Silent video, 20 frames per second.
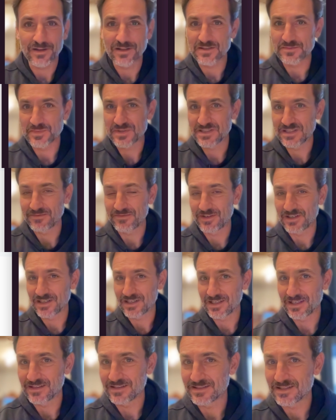
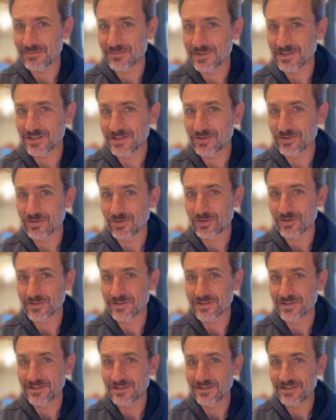specifically something
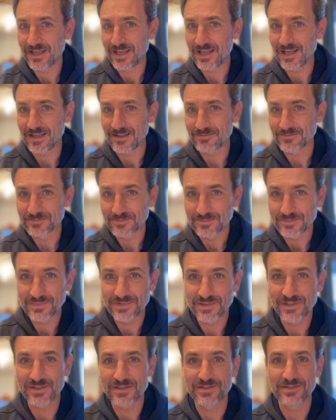called Tela,
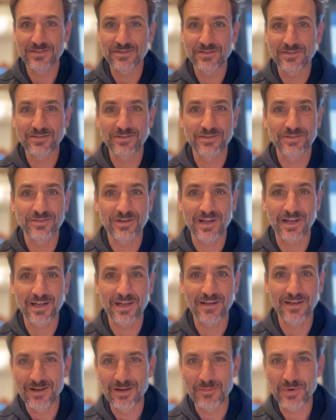just to
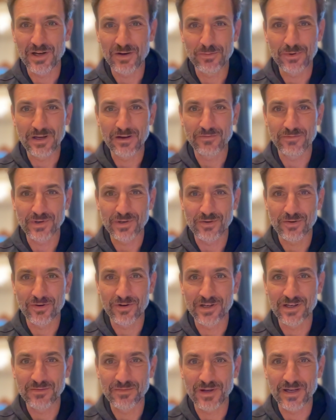try a better way of
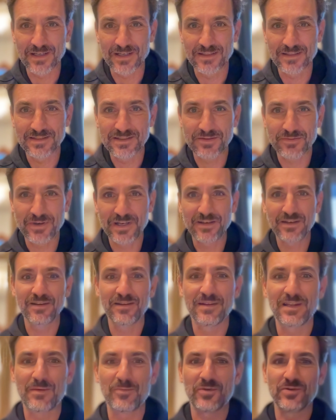recording my screen
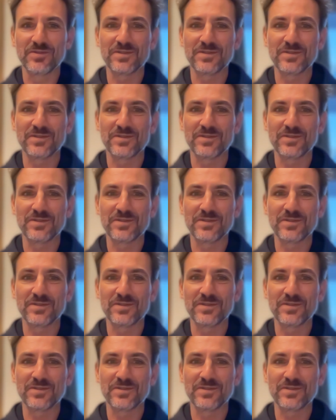demo.